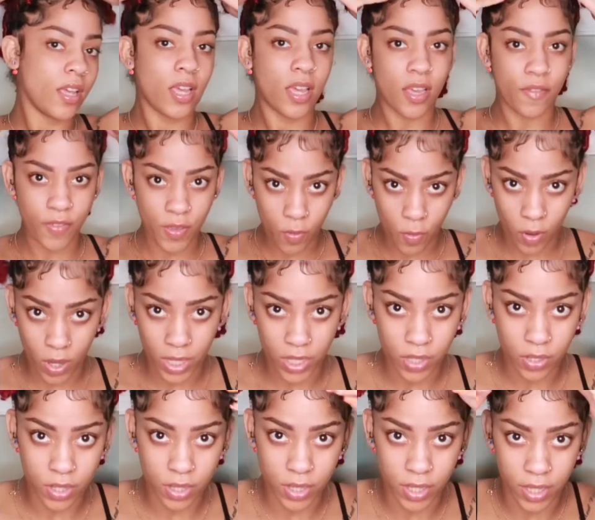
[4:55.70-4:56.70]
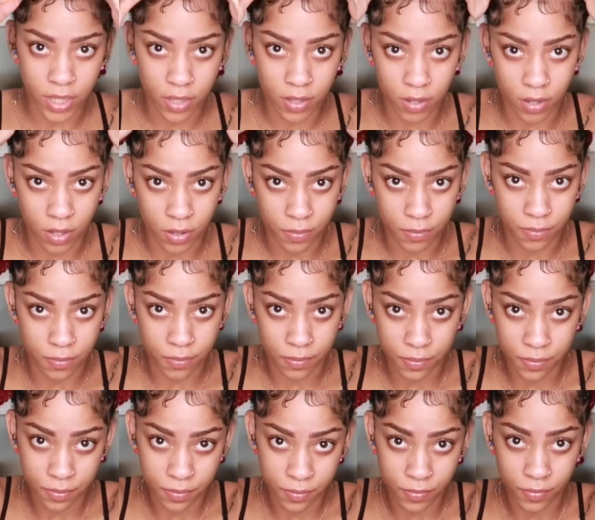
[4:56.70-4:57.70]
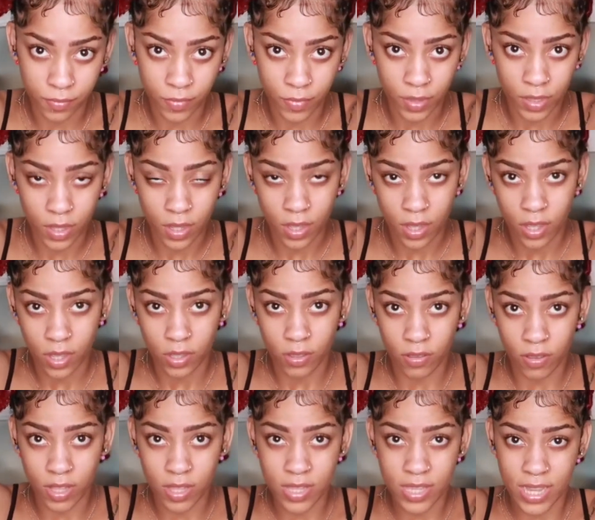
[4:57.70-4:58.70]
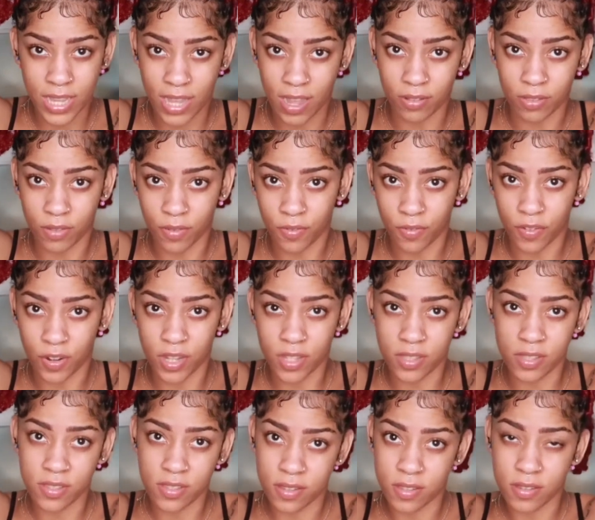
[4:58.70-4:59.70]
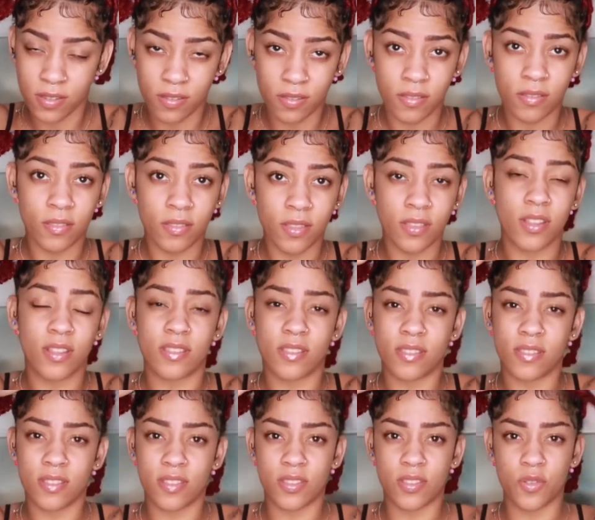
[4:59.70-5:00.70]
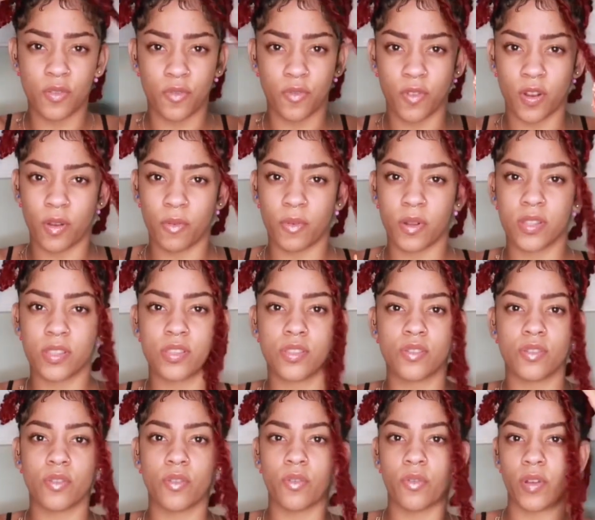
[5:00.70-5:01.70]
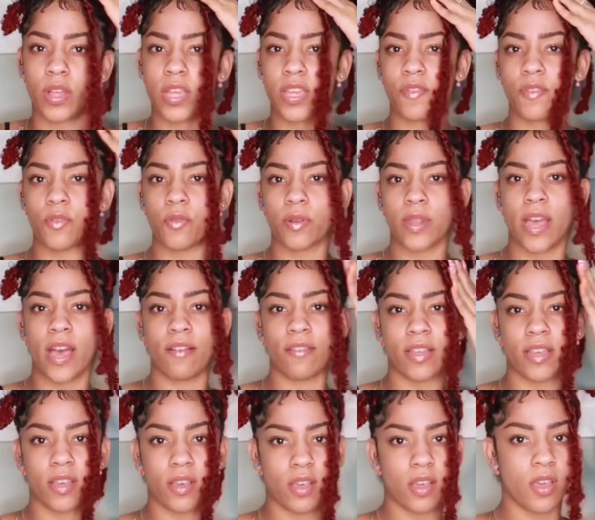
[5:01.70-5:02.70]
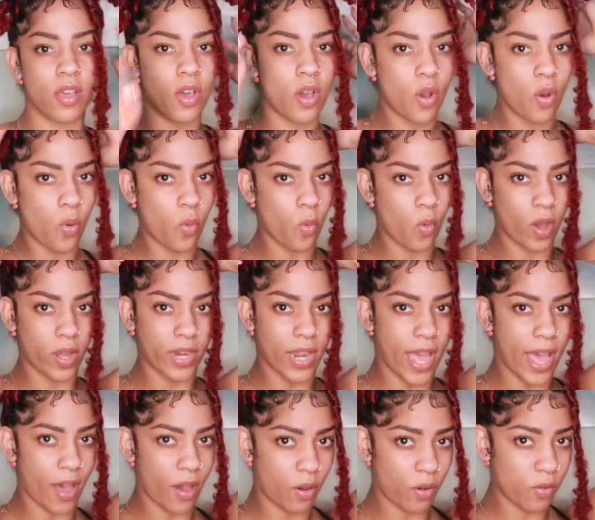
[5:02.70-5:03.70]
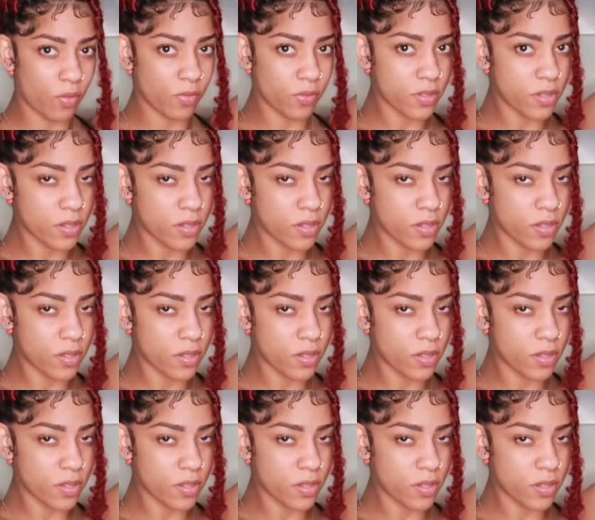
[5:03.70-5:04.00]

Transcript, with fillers: If you want, you can like, um, you can take out the front two front ones too, if like if you want to have like one out.